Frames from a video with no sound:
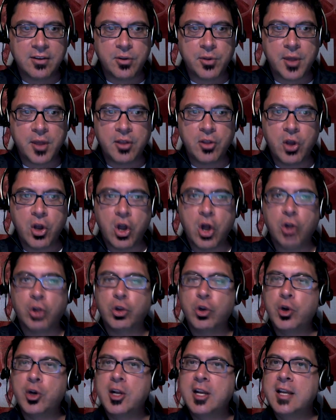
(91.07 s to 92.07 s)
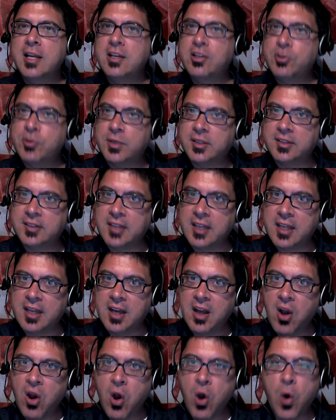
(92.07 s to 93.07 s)
Do they look alert and
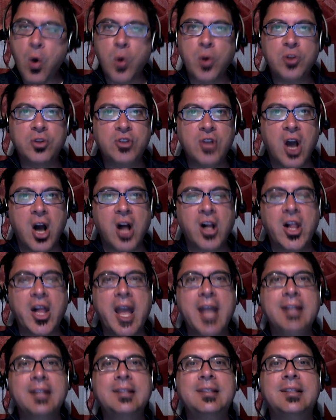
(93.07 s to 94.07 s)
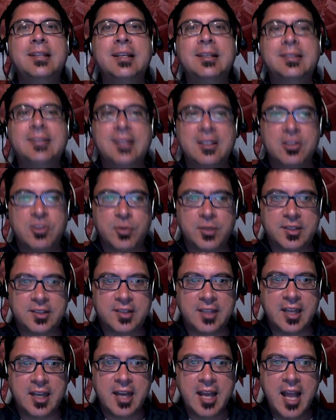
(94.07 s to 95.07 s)
interested, or dull and
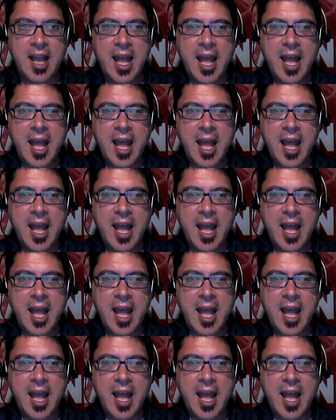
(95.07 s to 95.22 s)
disinterested?